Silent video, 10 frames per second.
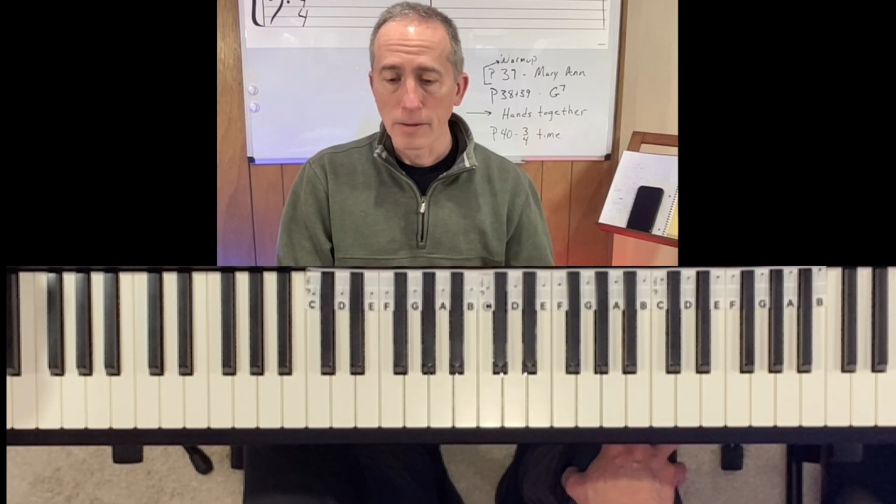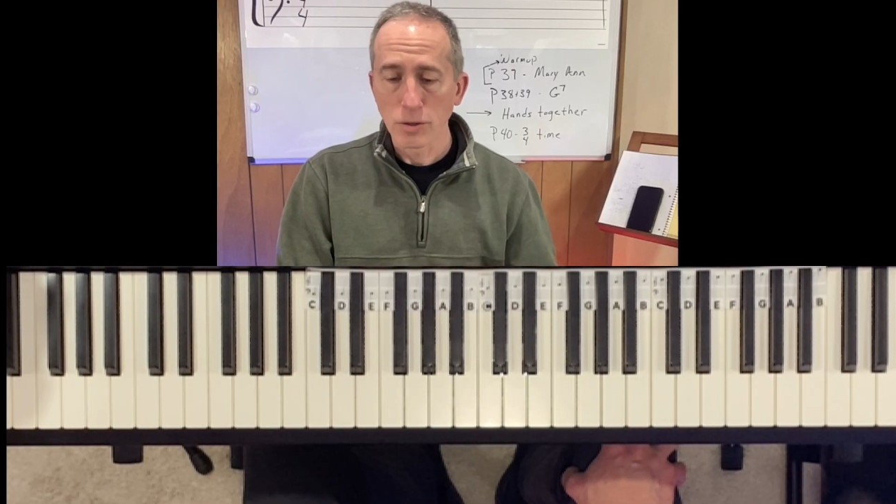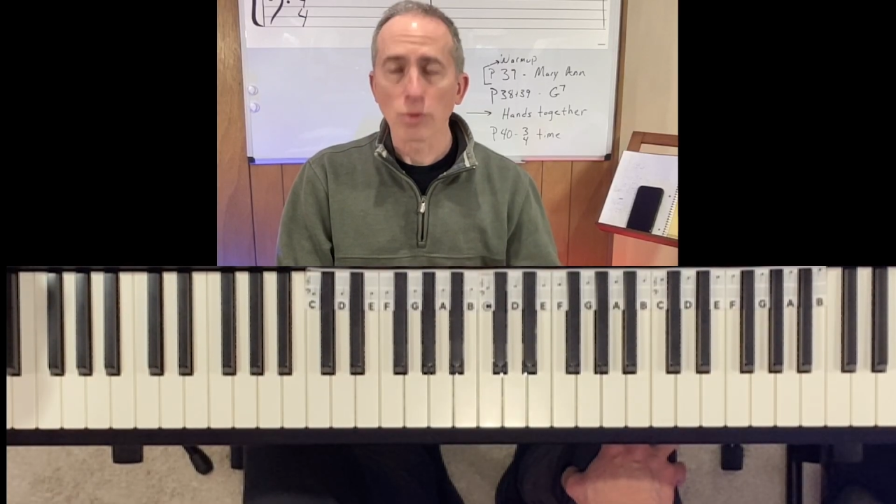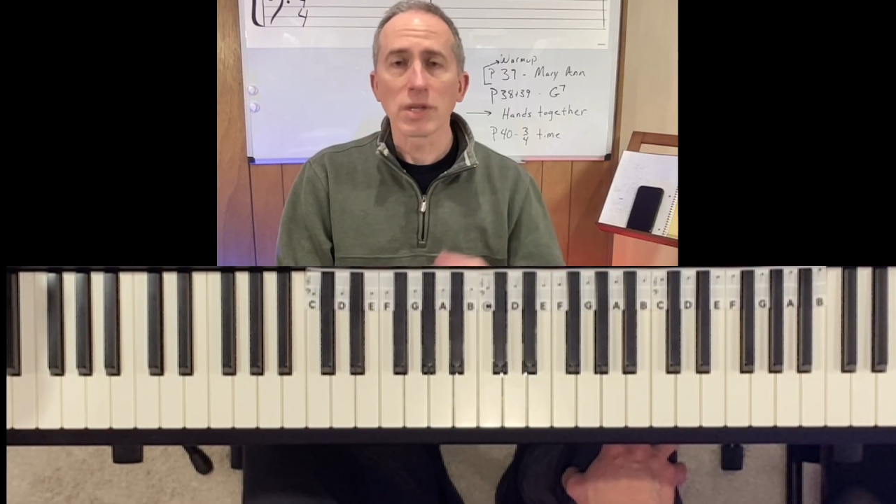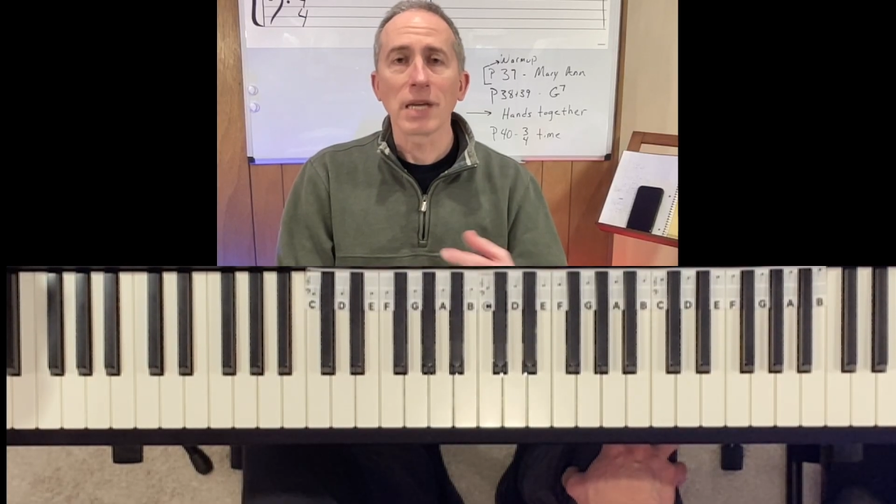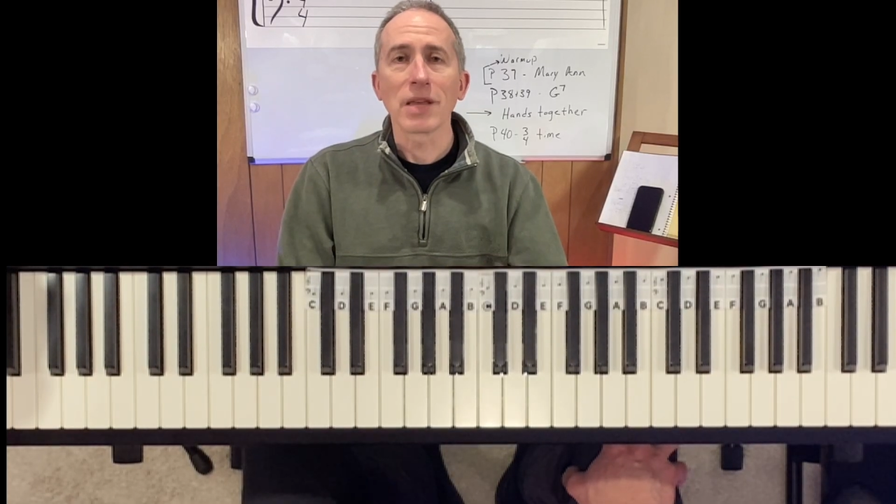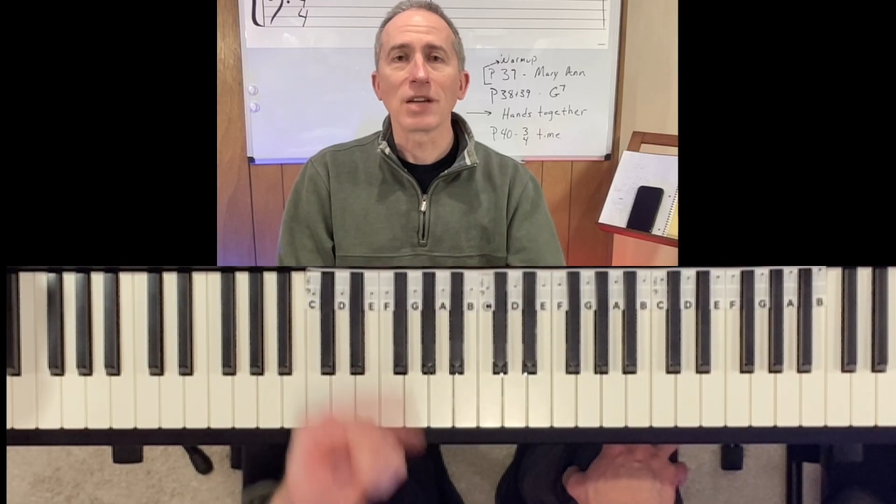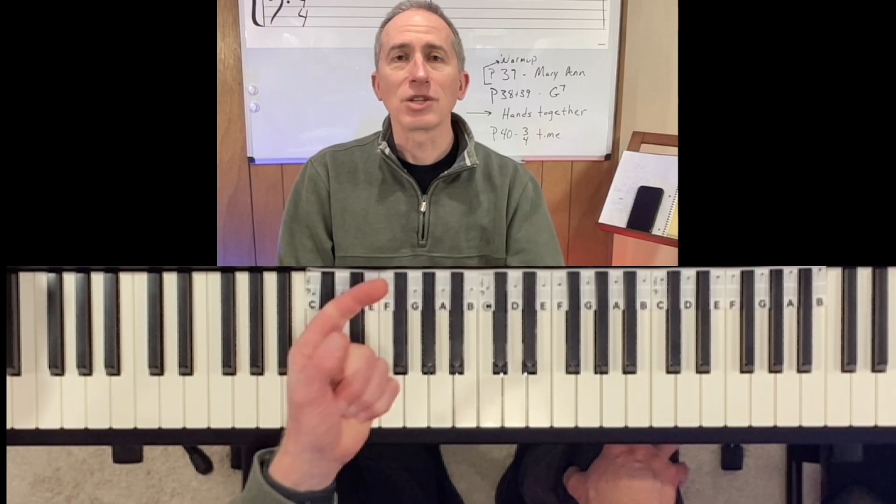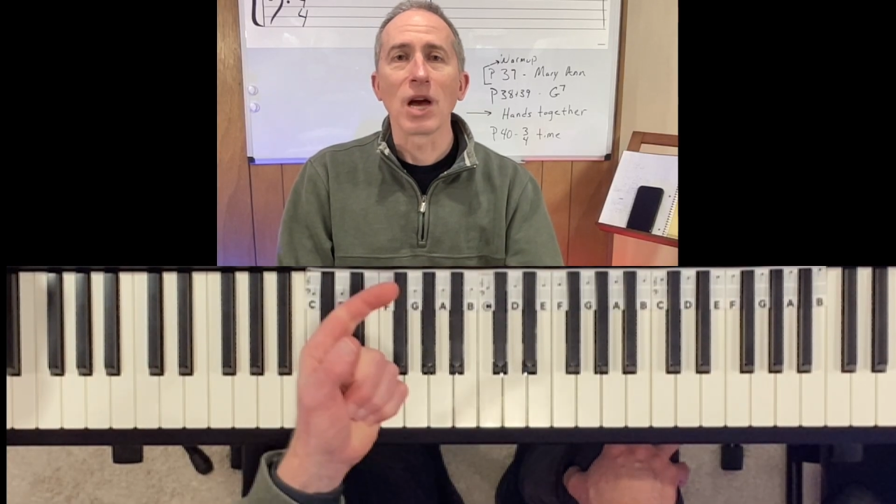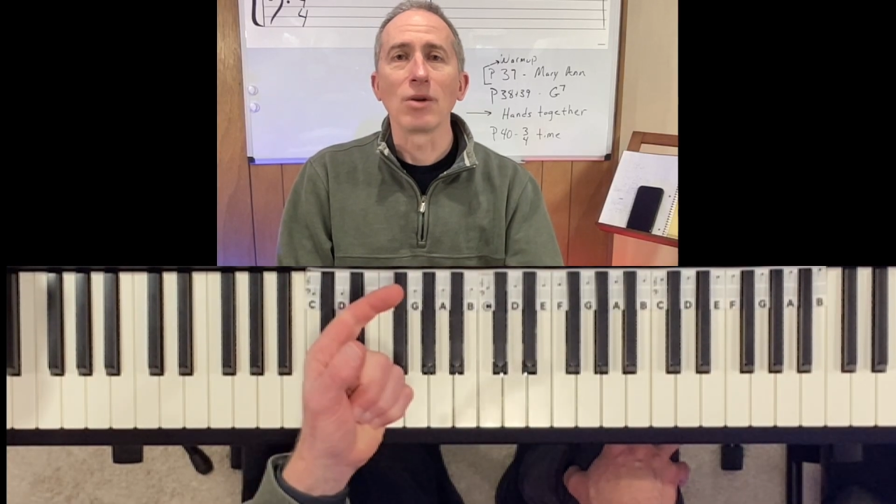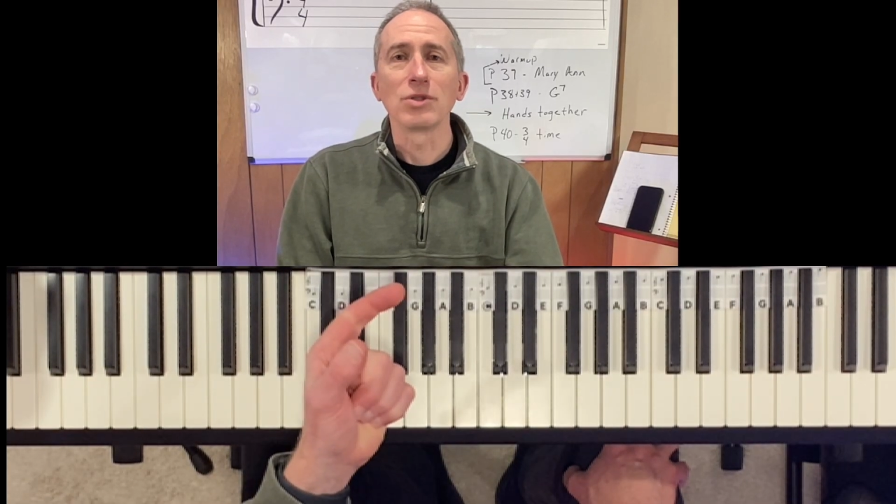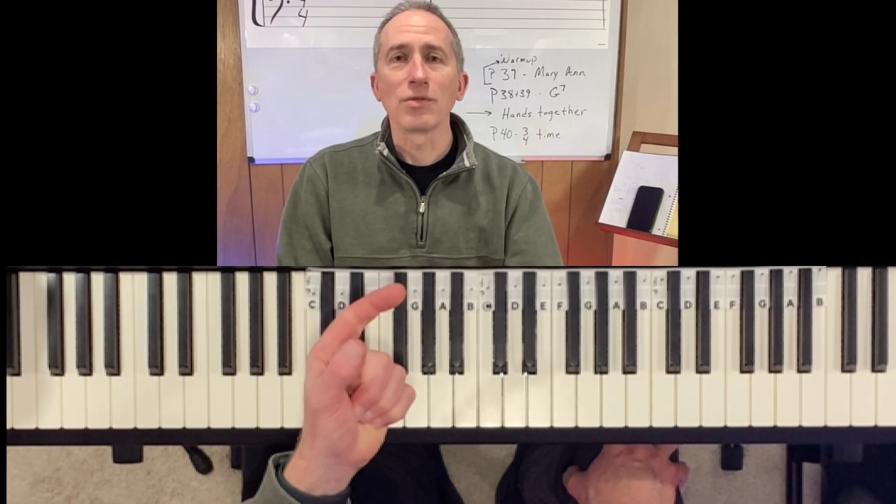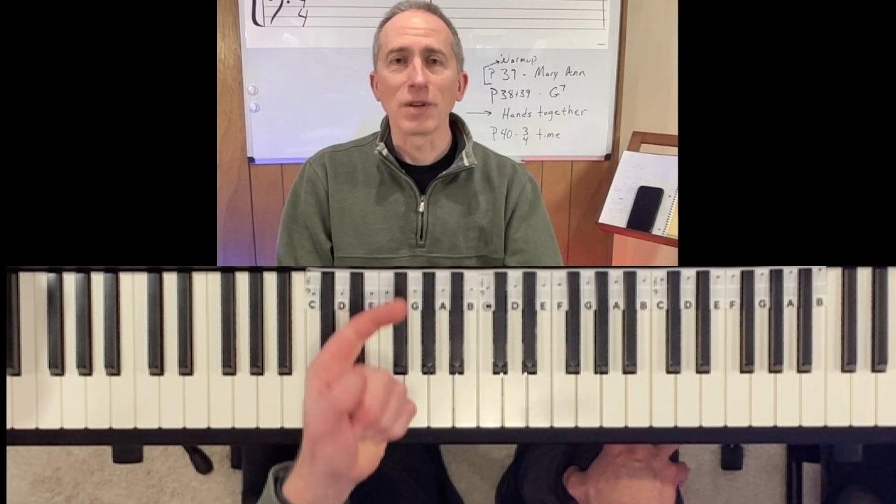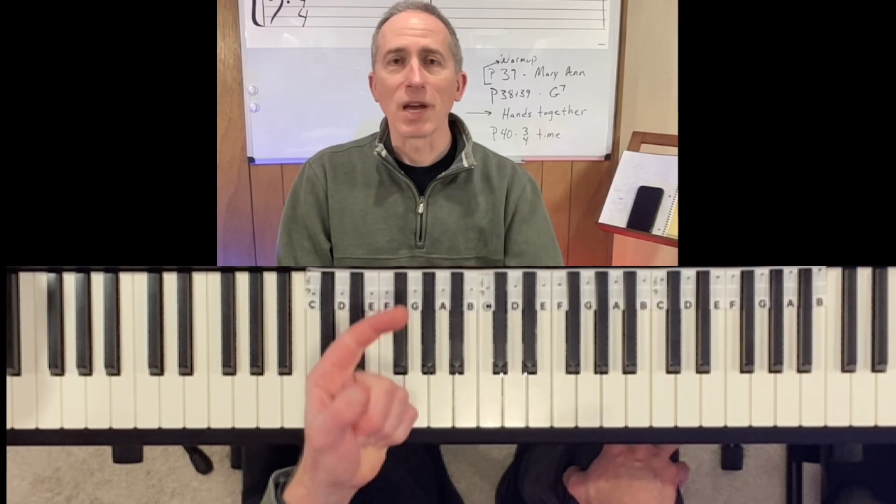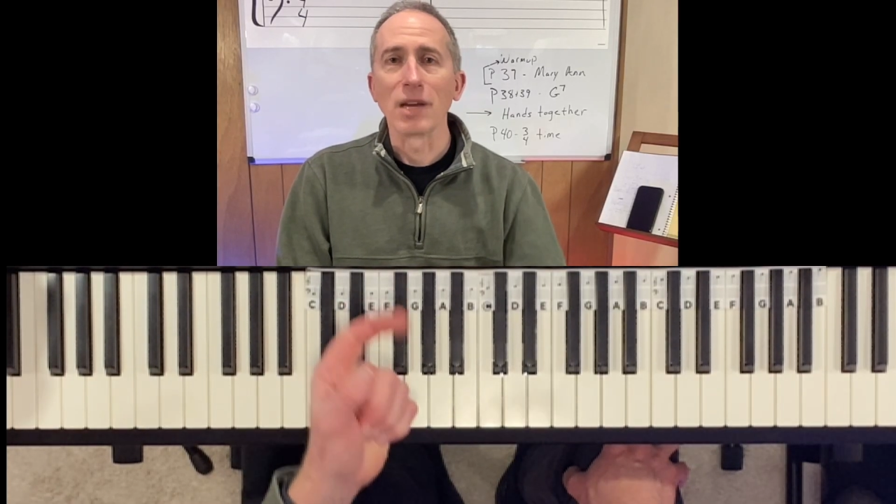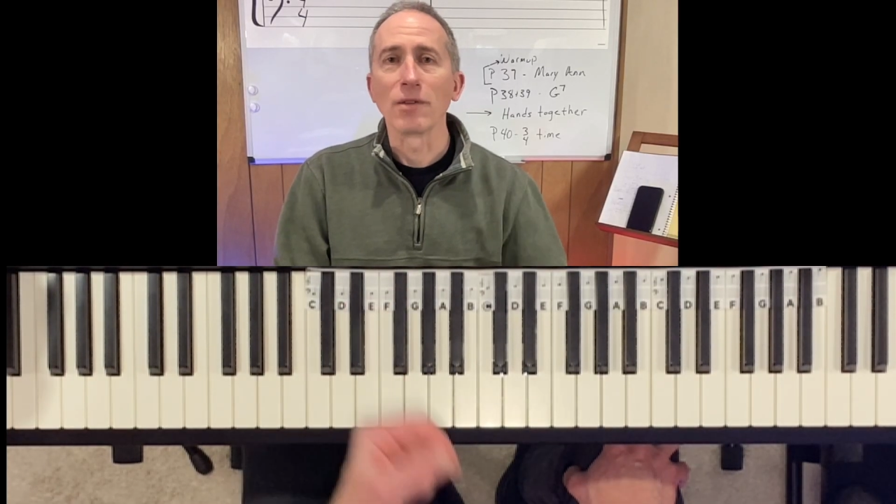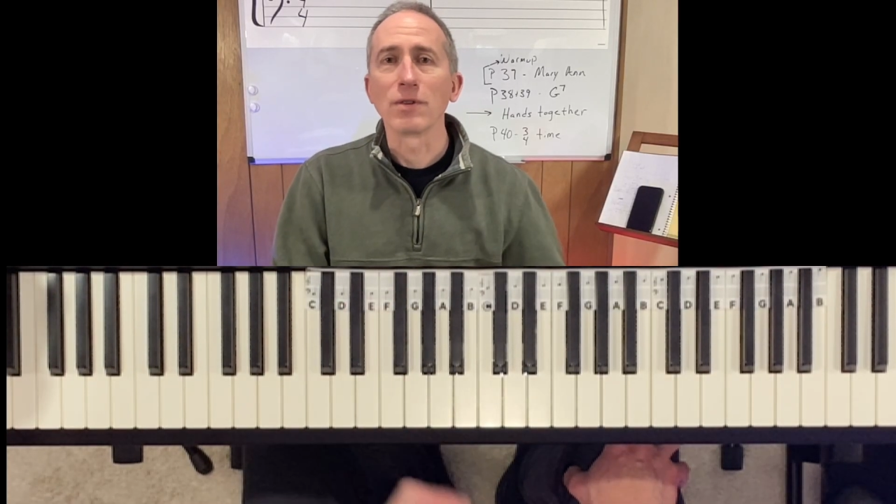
So take that challenge if you can.